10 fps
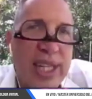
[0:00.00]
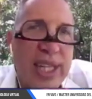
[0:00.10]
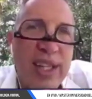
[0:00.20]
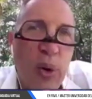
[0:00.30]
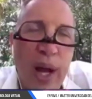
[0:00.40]
will
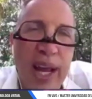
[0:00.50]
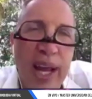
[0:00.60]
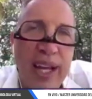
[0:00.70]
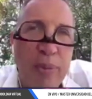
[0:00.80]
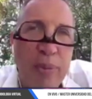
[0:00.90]
lead the
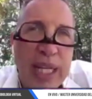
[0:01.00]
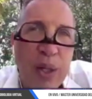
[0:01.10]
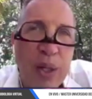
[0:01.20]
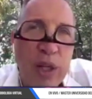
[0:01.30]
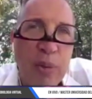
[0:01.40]
way and make
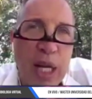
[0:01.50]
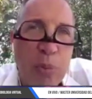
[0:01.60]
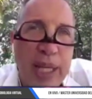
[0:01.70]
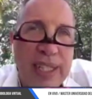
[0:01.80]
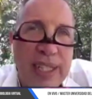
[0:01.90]
the world a
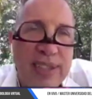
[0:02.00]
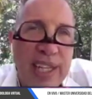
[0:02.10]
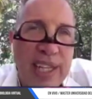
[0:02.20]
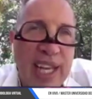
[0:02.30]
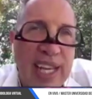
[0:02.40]
better place.